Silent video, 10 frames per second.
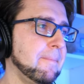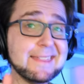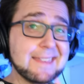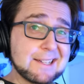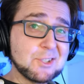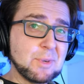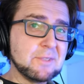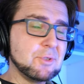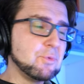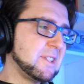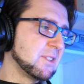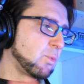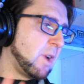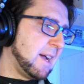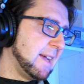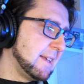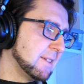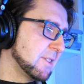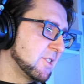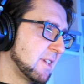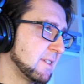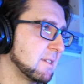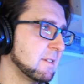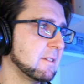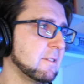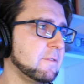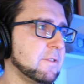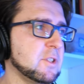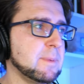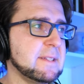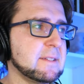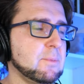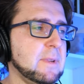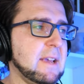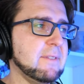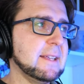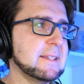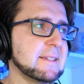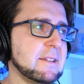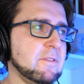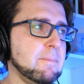And that is one of the reasons why I suggested in the first place that we have like this kind